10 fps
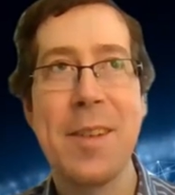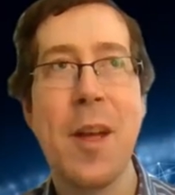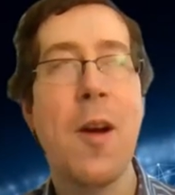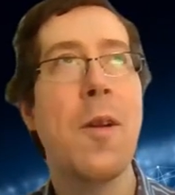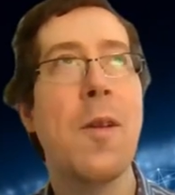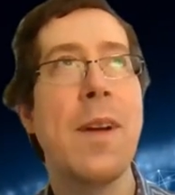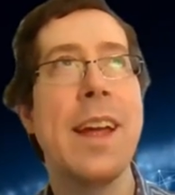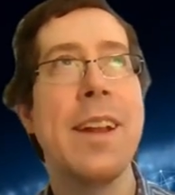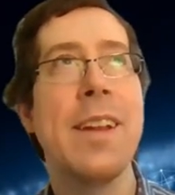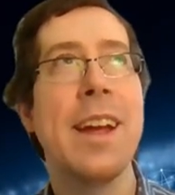So
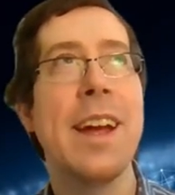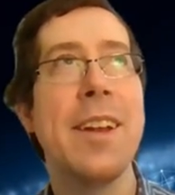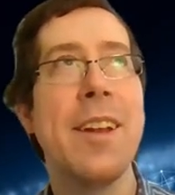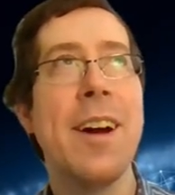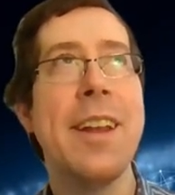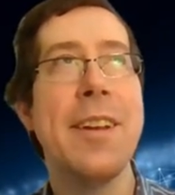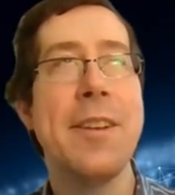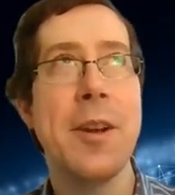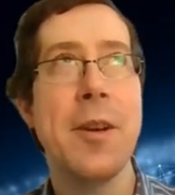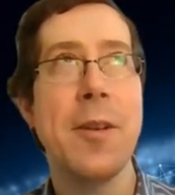in in
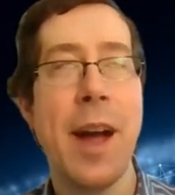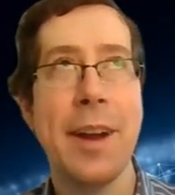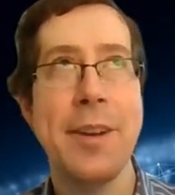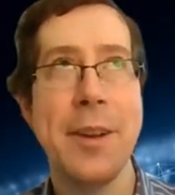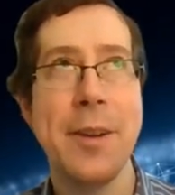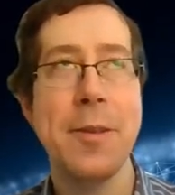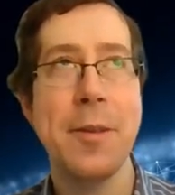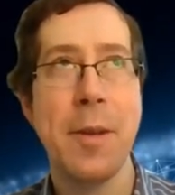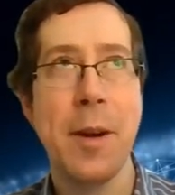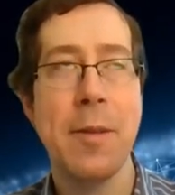'92, had
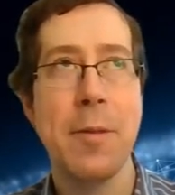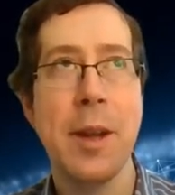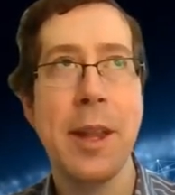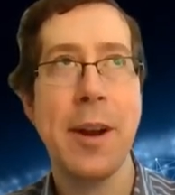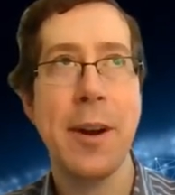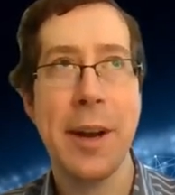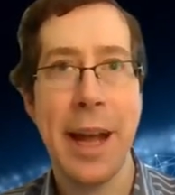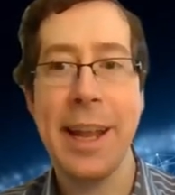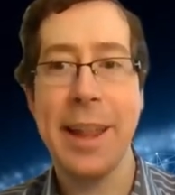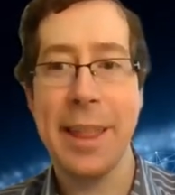you really heard
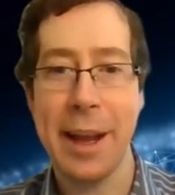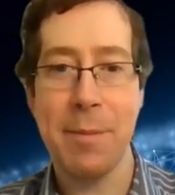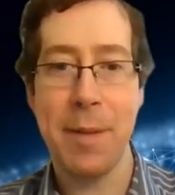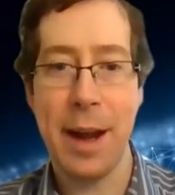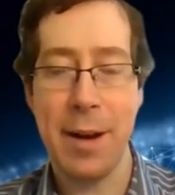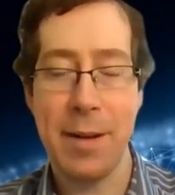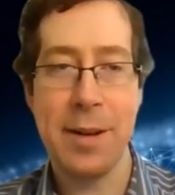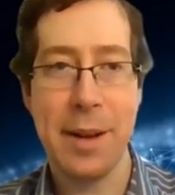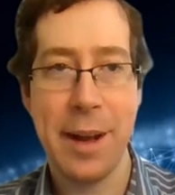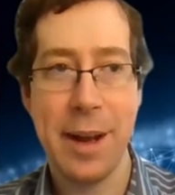anything about
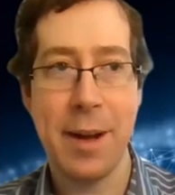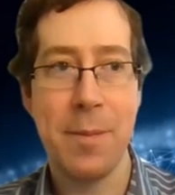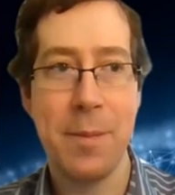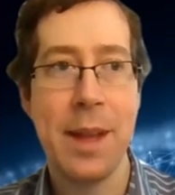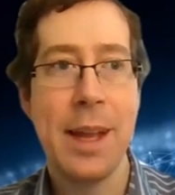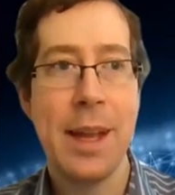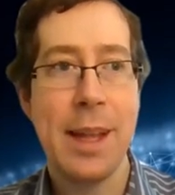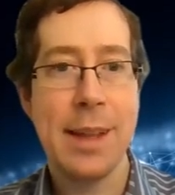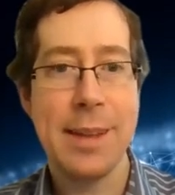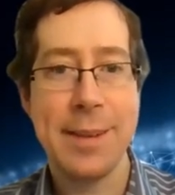um,
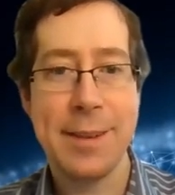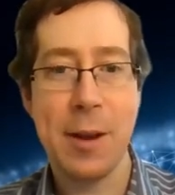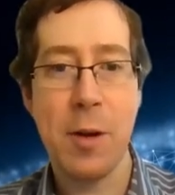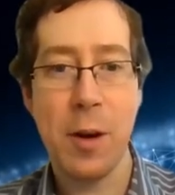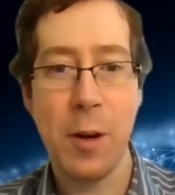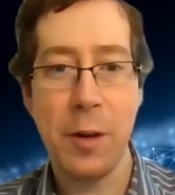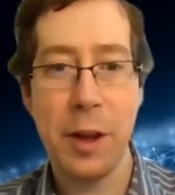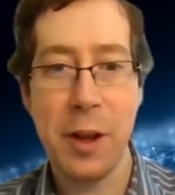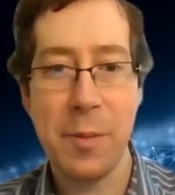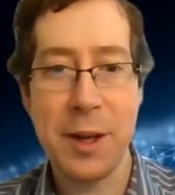this
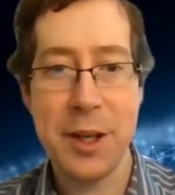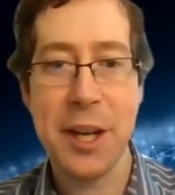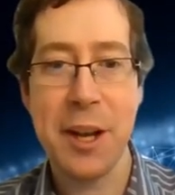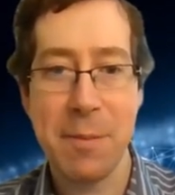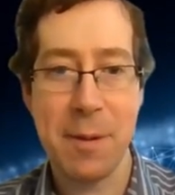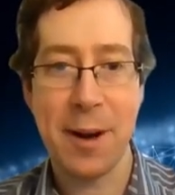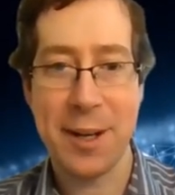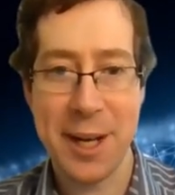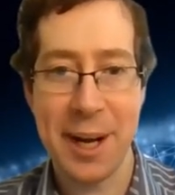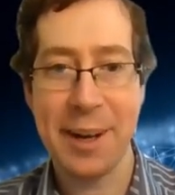so-called Human Genome
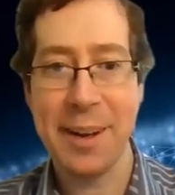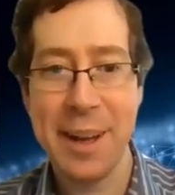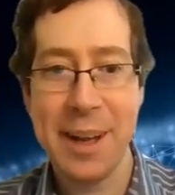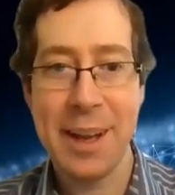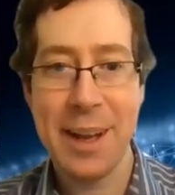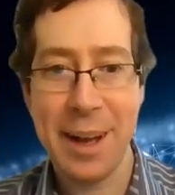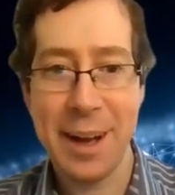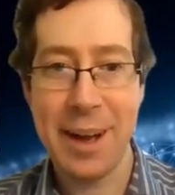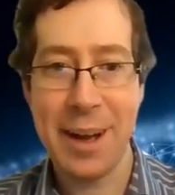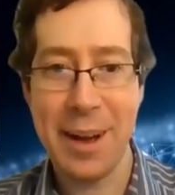Project?
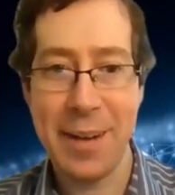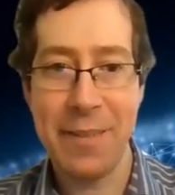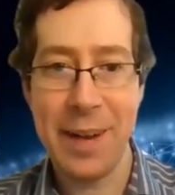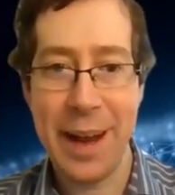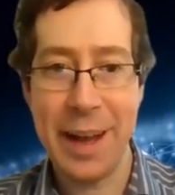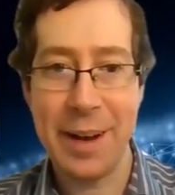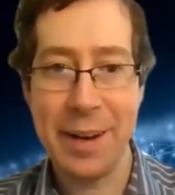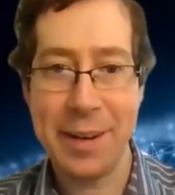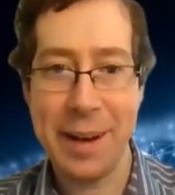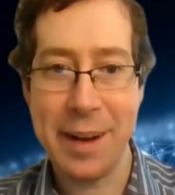Uh,
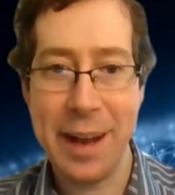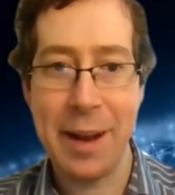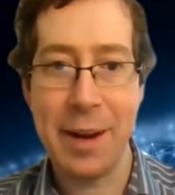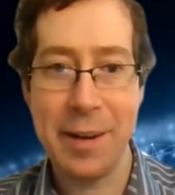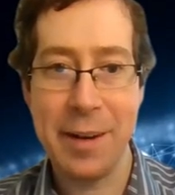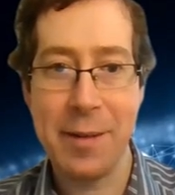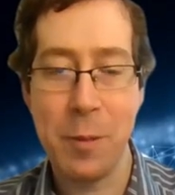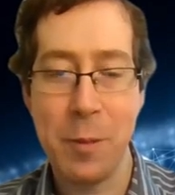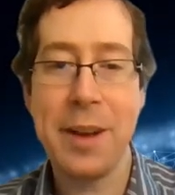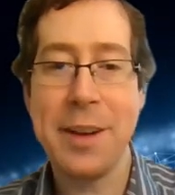and and
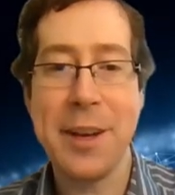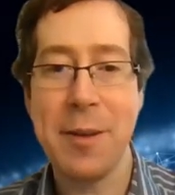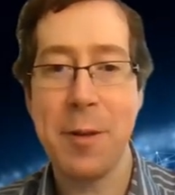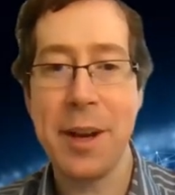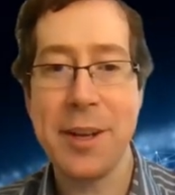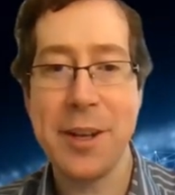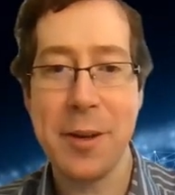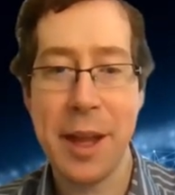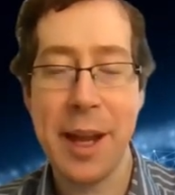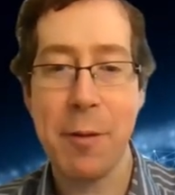what did you what did
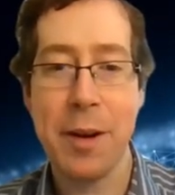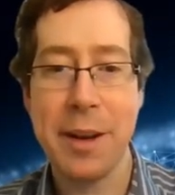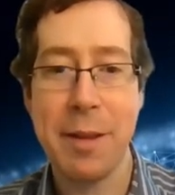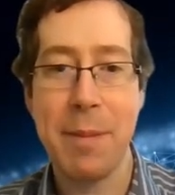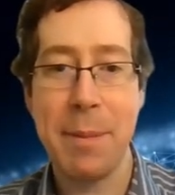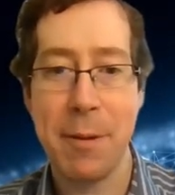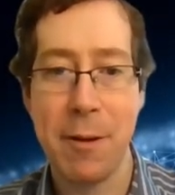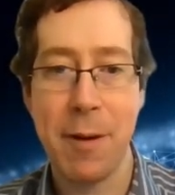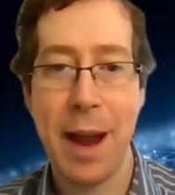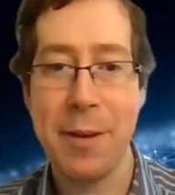you think? What did the
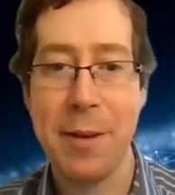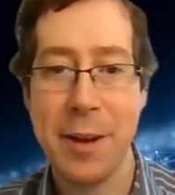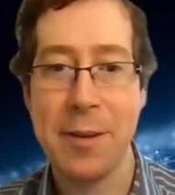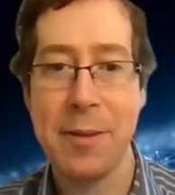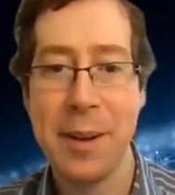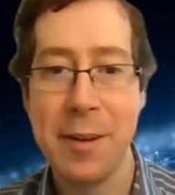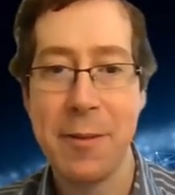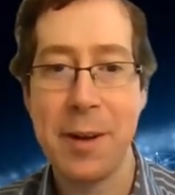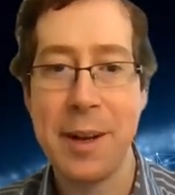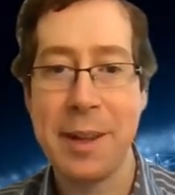people around you
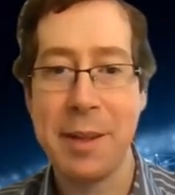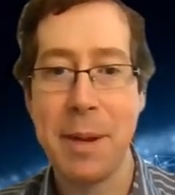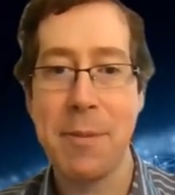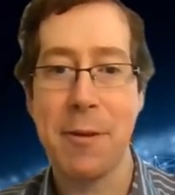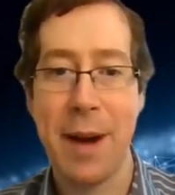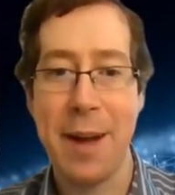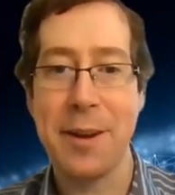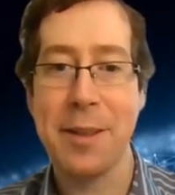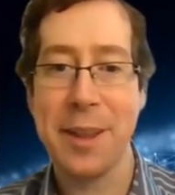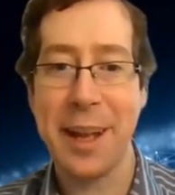what did the people
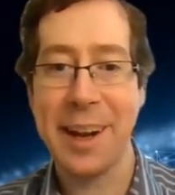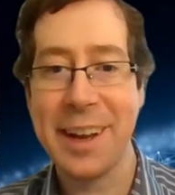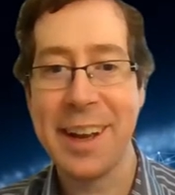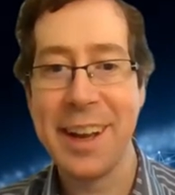around you think?